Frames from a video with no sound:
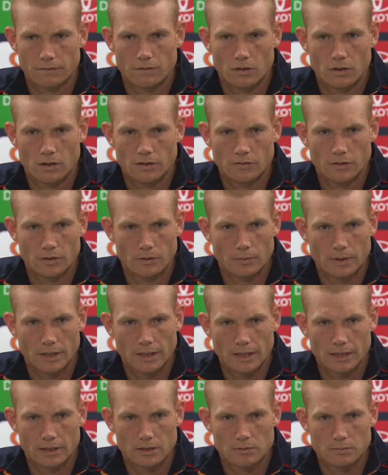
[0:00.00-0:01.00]
5 on the
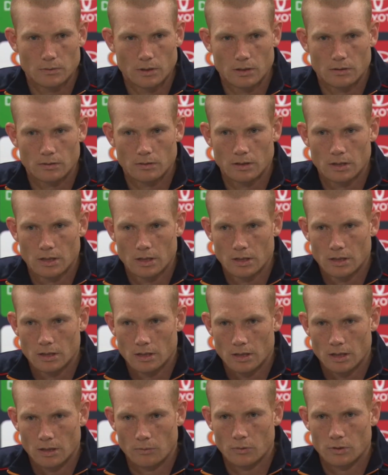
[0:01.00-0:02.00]
weekend as well, and
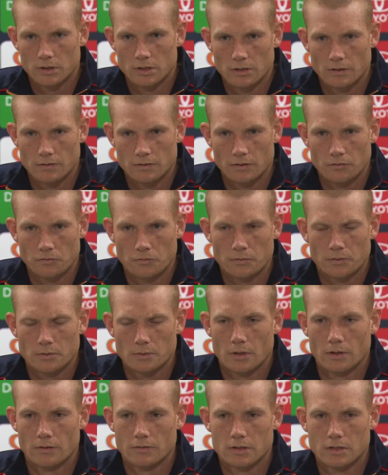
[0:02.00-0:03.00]
Westhoff's
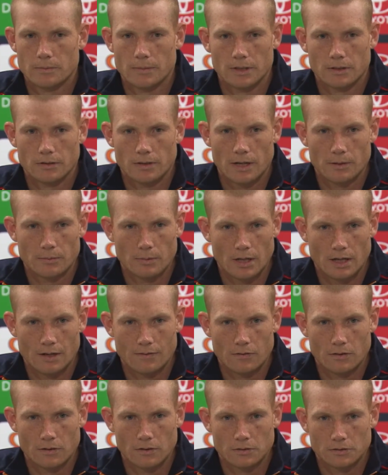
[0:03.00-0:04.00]
obviously been a great player
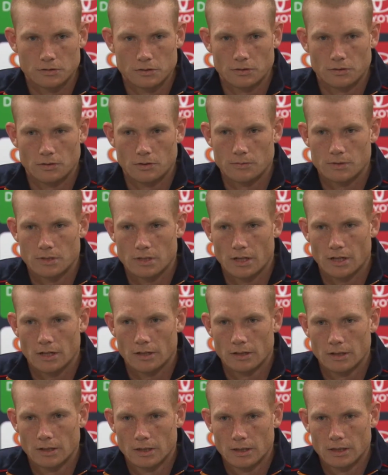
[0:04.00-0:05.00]
for a long time.
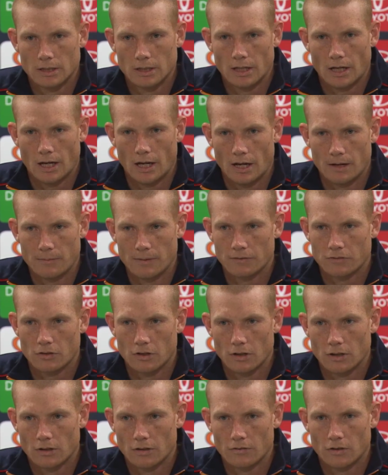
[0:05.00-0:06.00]
So they've got
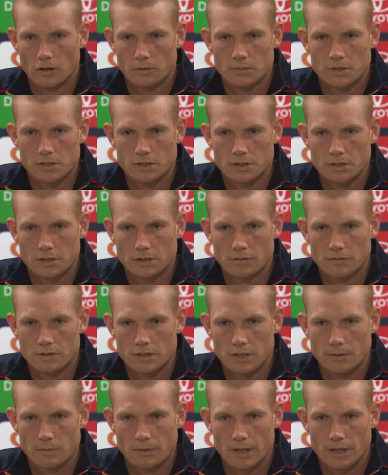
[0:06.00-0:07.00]
a lot of options, and
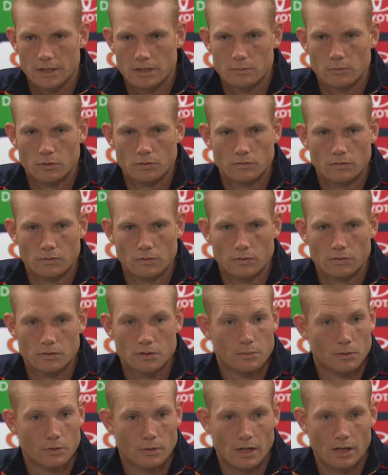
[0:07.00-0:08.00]
obviously with their
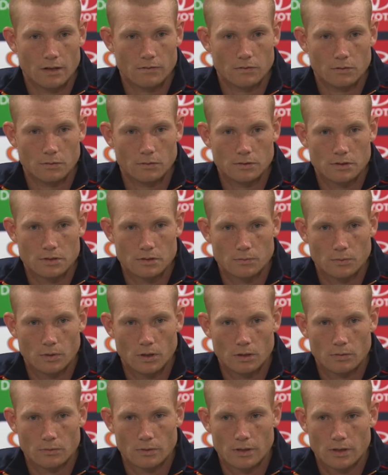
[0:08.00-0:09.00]
small half forwards as
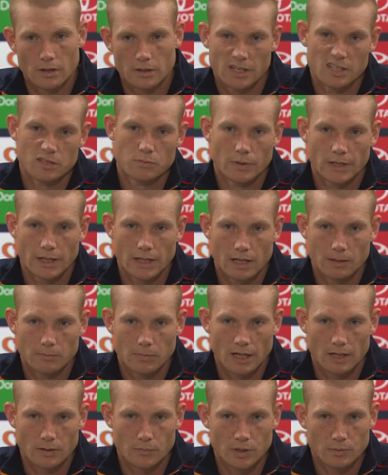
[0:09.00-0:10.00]
well, with, I guess, Wingard
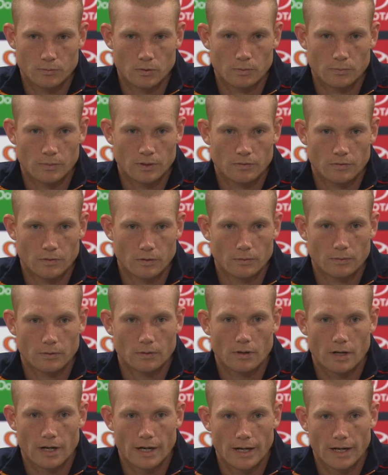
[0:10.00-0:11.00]
played a bit more midfield with
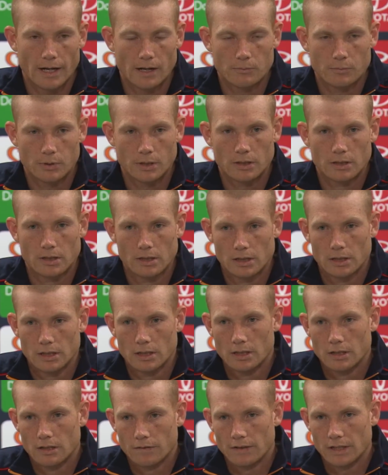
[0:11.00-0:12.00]
Gray out, but
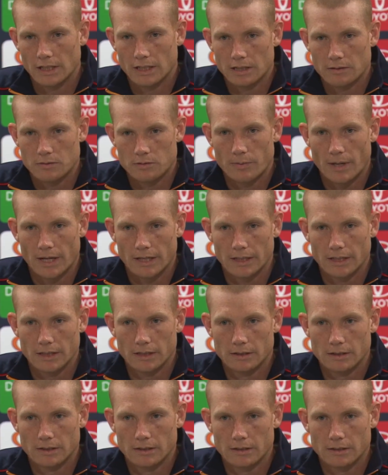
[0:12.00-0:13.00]
if he comes back
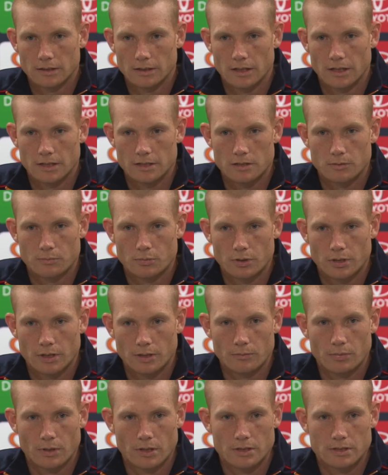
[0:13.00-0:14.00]
in, then, you know, it's a pretty
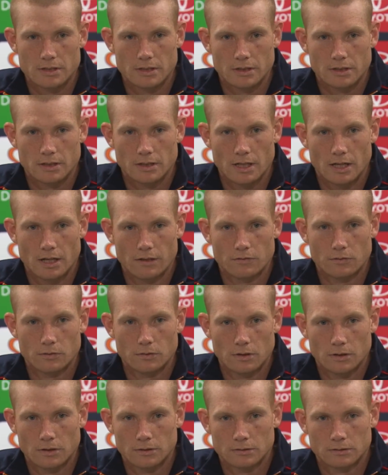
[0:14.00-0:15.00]
imposing
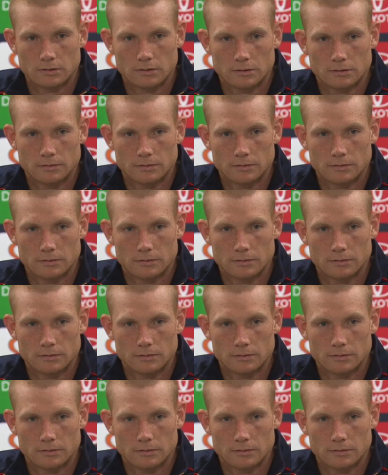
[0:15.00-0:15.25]
forward line.